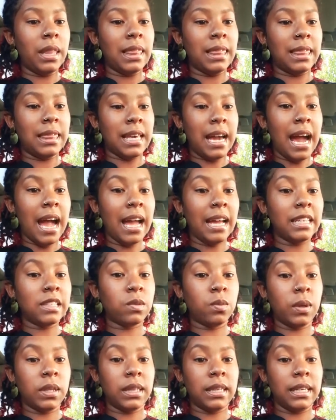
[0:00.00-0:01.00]
that is
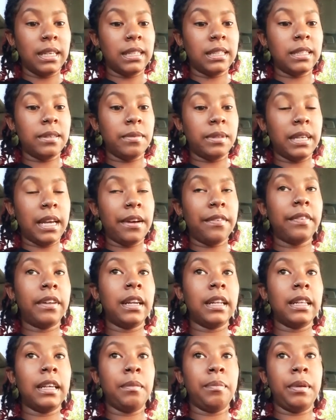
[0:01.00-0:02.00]
one thing to
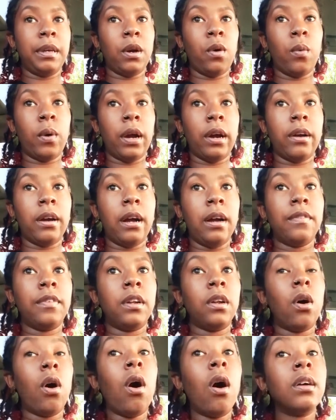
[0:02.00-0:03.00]
definitely be aware of.
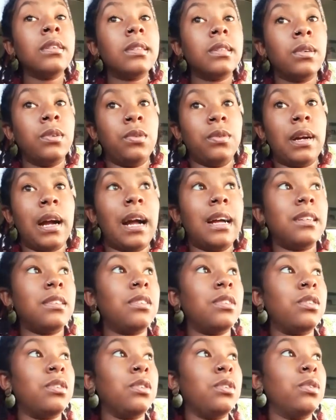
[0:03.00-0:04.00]
And also, you guys,
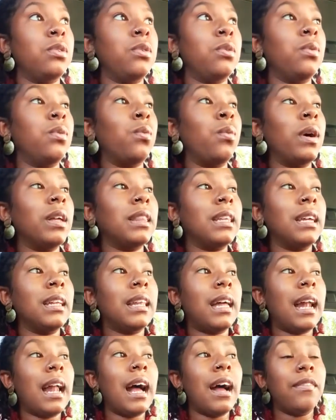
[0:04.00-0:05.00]
too, one thing
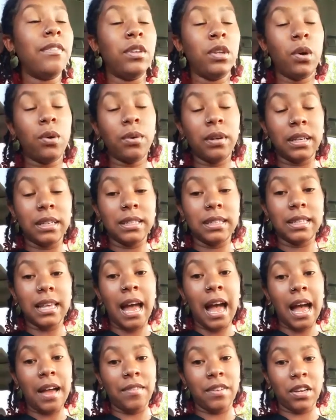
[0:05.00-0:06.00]
that I have noticed
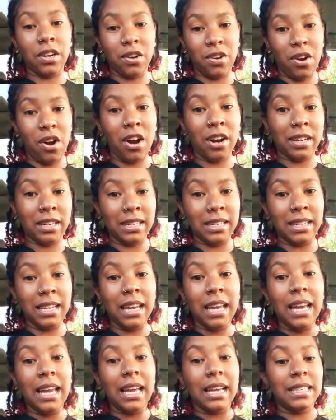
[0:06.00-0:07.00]
having a garden
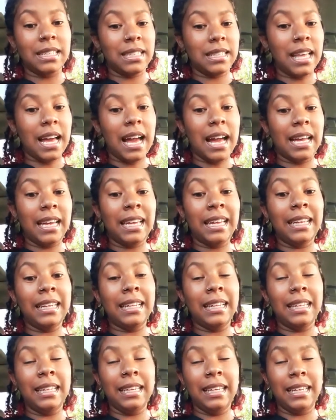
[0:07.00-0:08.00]
is that it
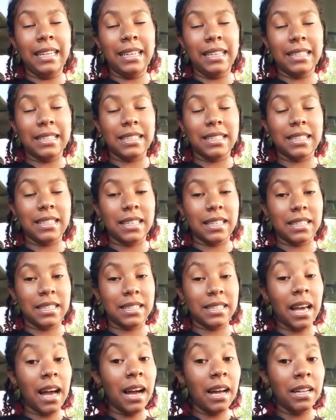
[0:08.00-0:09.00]
needs
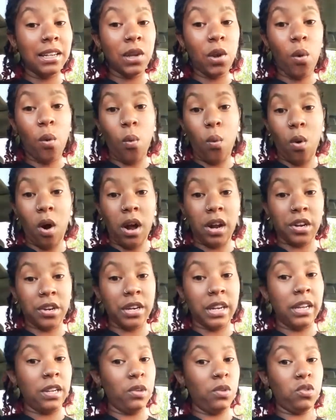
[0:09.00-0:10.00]
sun, water,
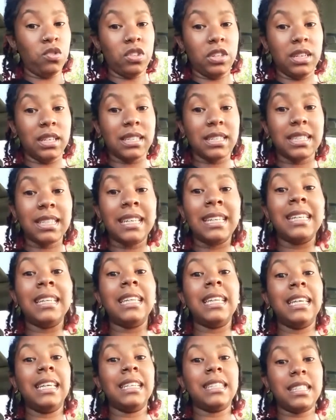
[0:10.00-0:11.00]
and nutrients. It
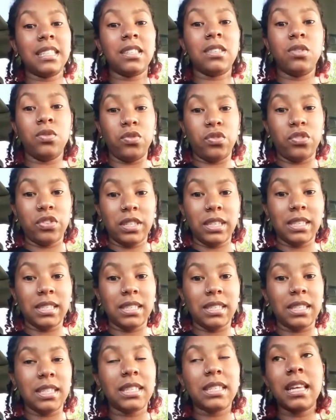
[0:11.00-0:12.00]
needs its nutrients.
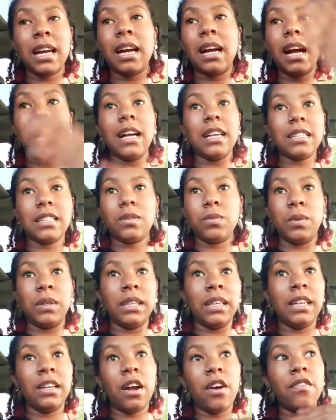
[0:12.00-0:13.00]
Just like us, we
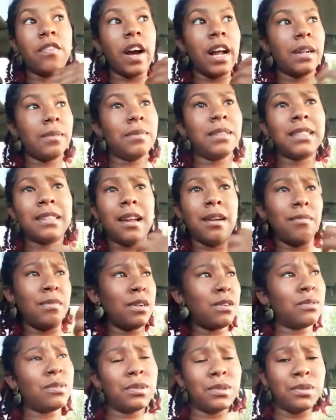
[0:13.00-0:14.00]
need our vitamins, our
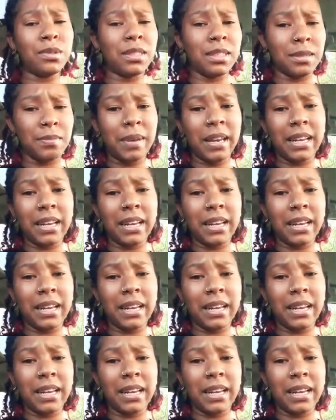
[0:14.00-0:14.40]
minerals to make